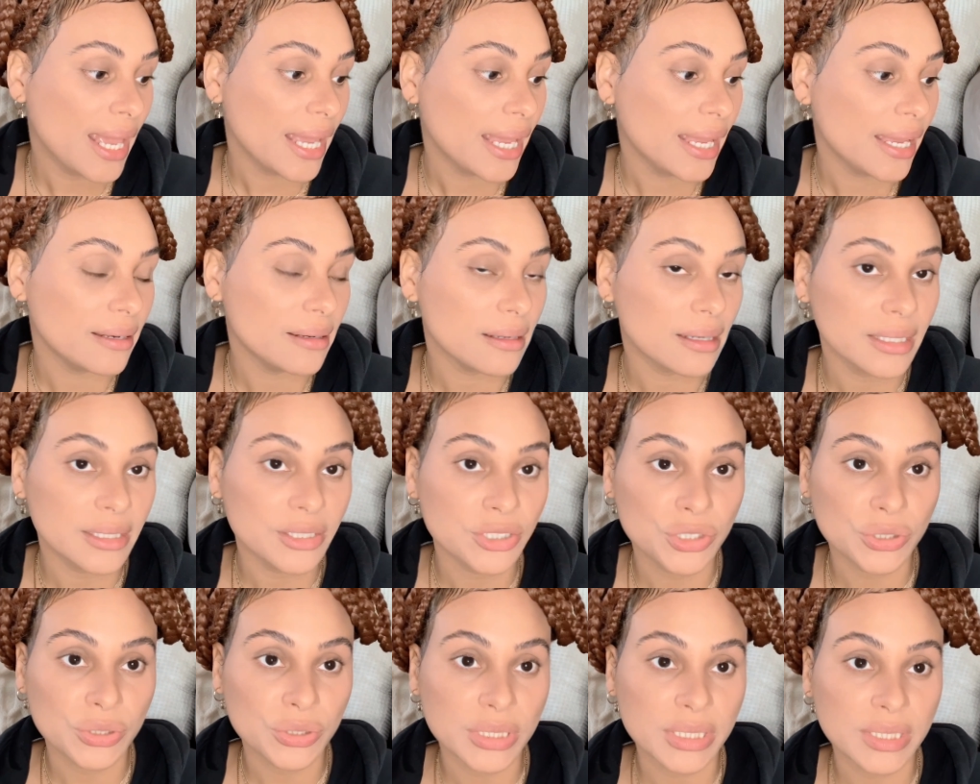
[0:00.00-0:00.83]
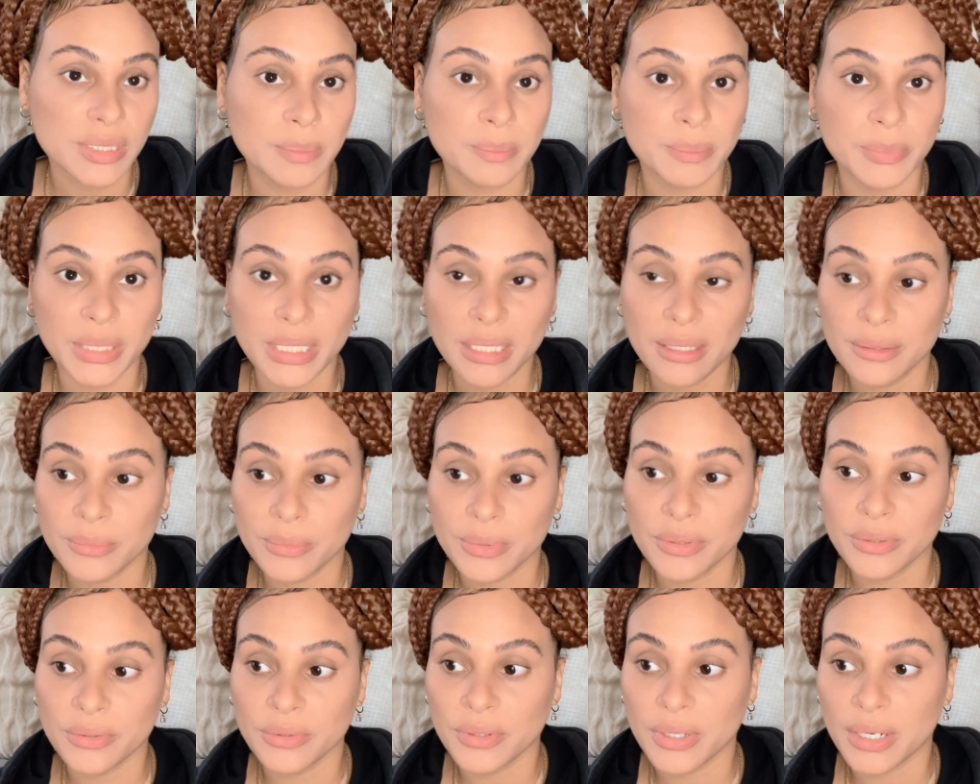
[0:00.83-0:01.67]
And I enjoy speaking
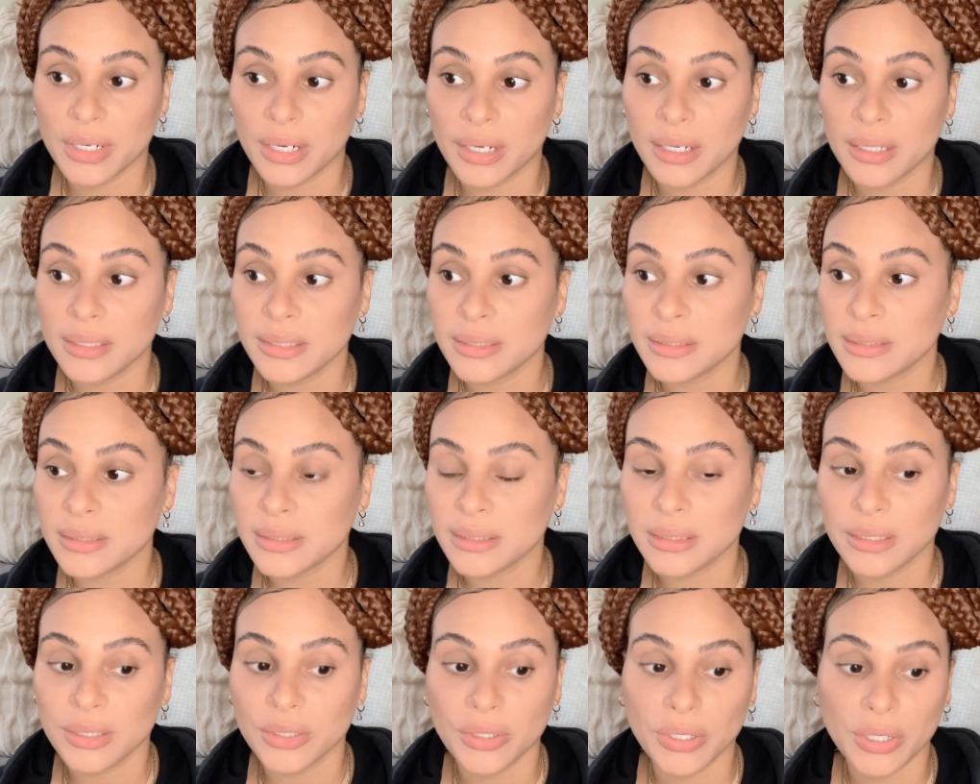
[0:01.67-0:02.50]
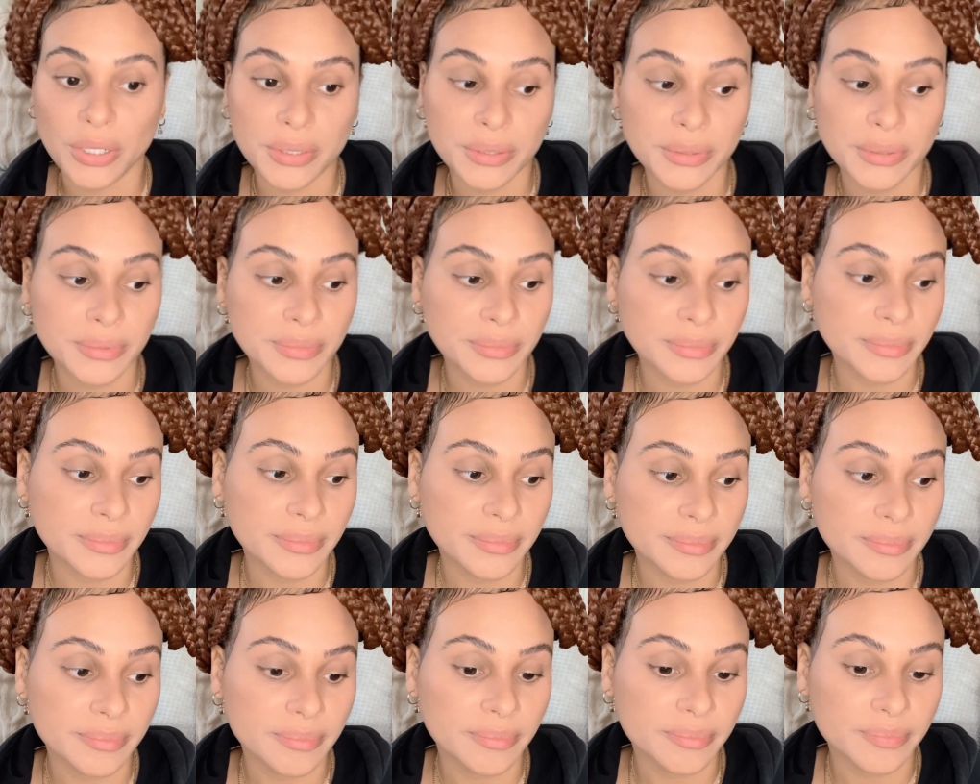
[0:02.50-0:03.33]
with you guys, you know,
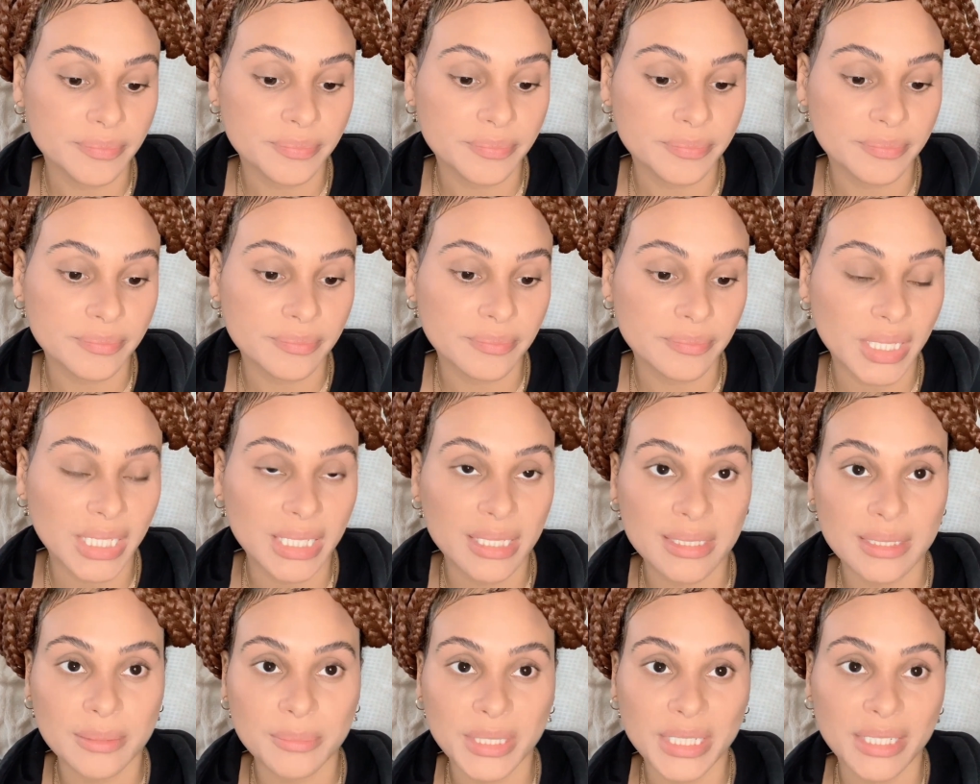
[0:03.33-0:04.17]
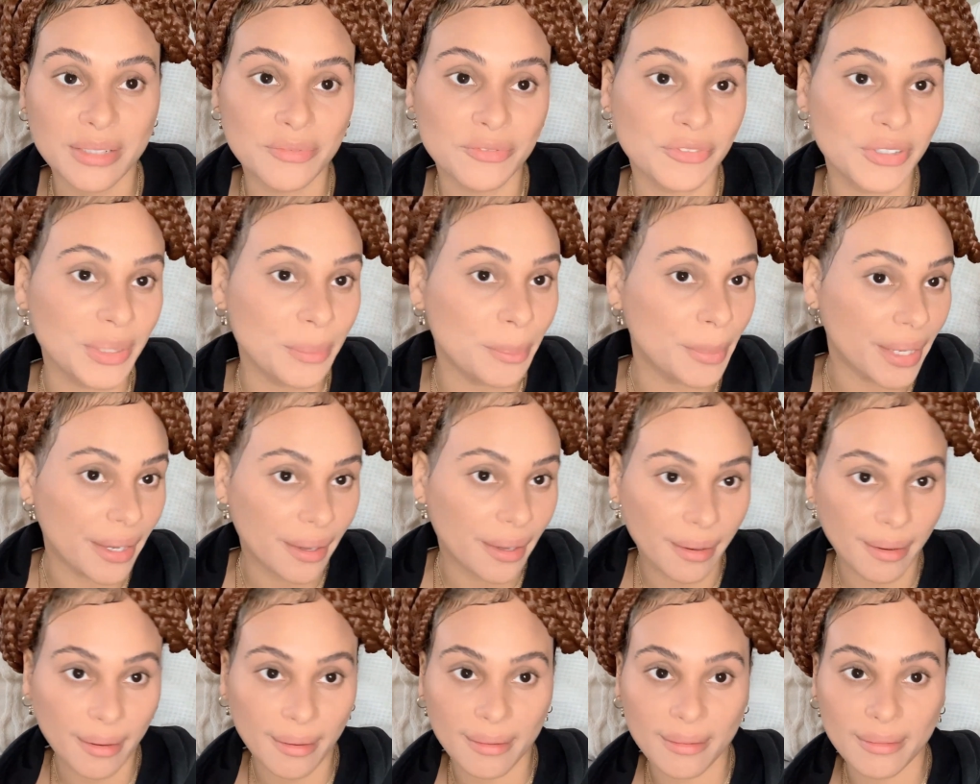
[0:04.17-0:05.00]
because I'm getting
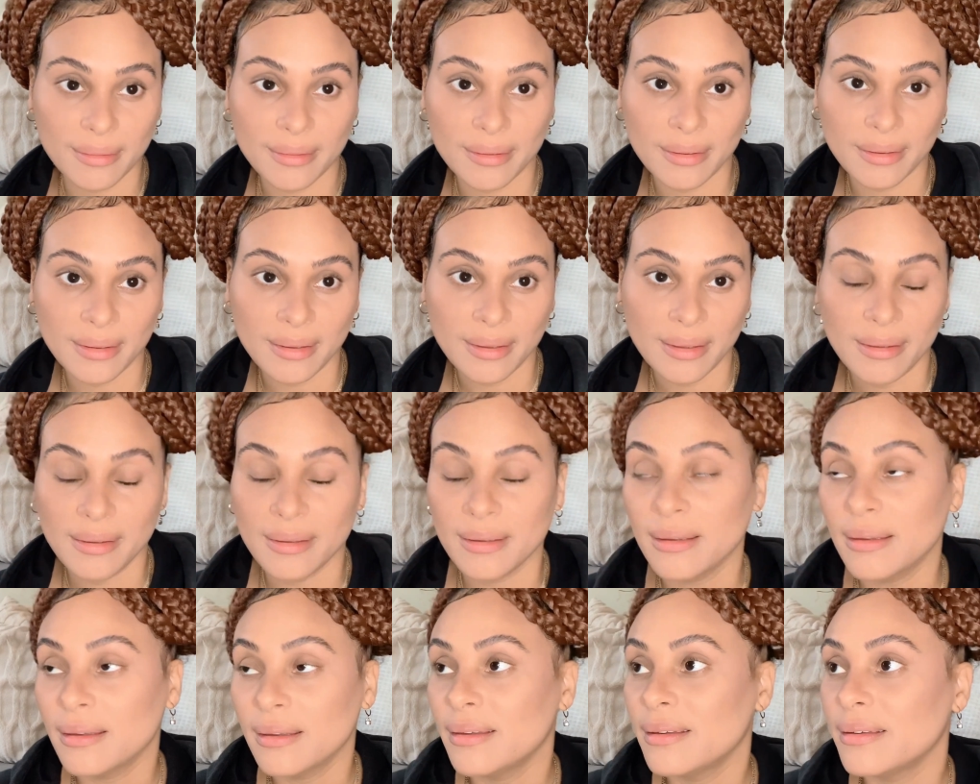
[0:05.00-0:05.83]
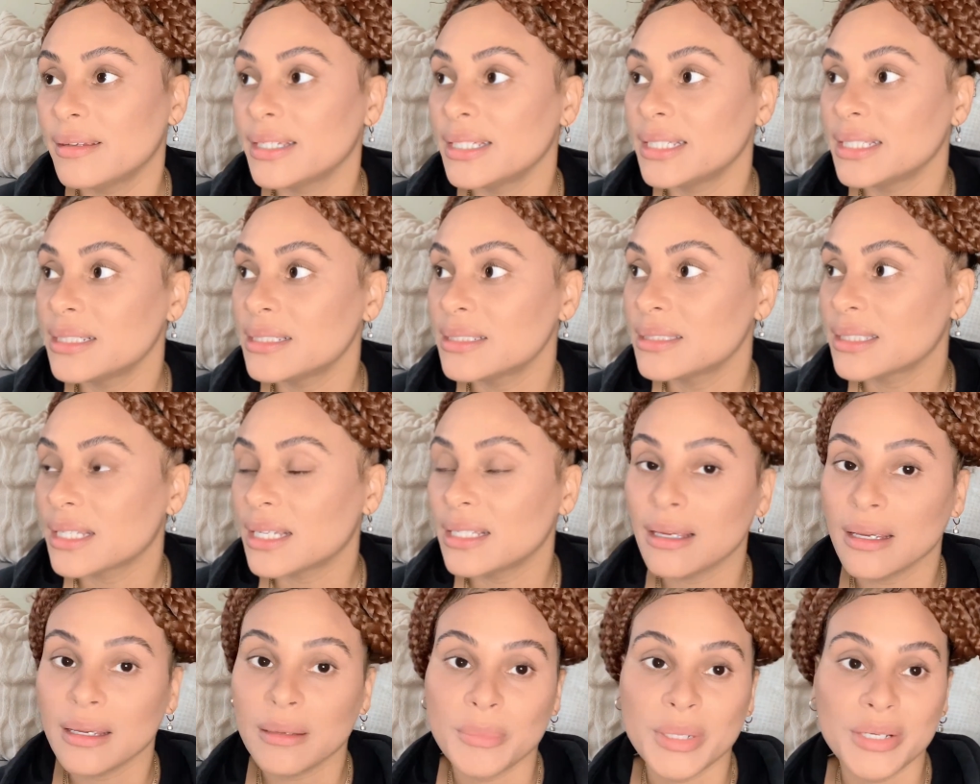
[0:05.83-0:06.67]
feedback. And I
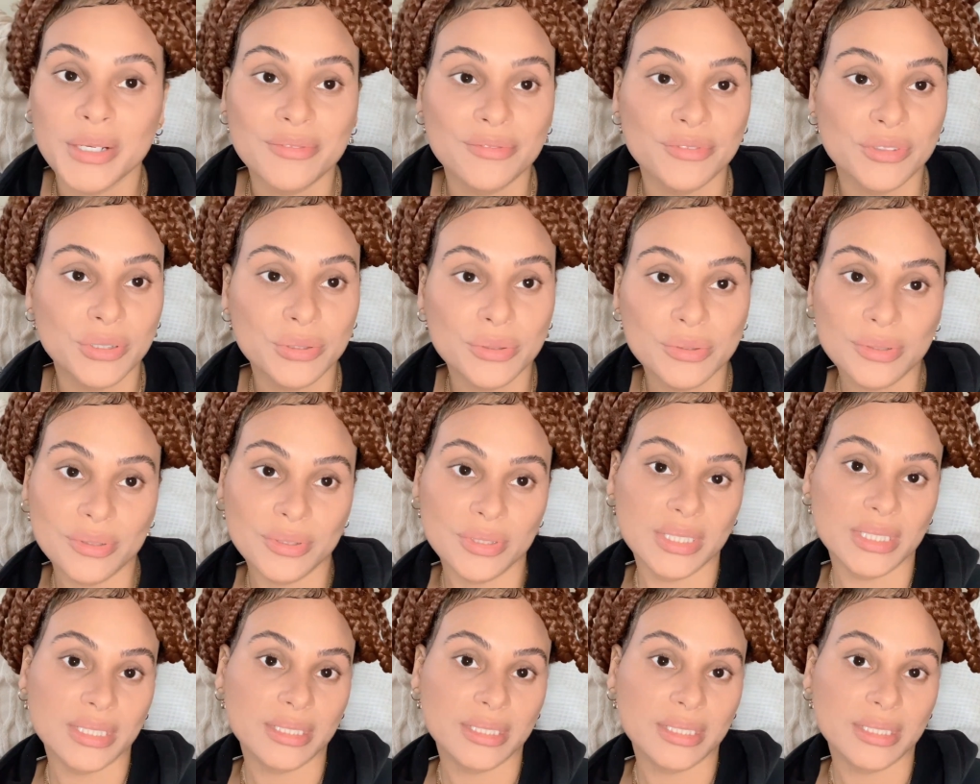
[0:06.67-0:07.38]
like my views.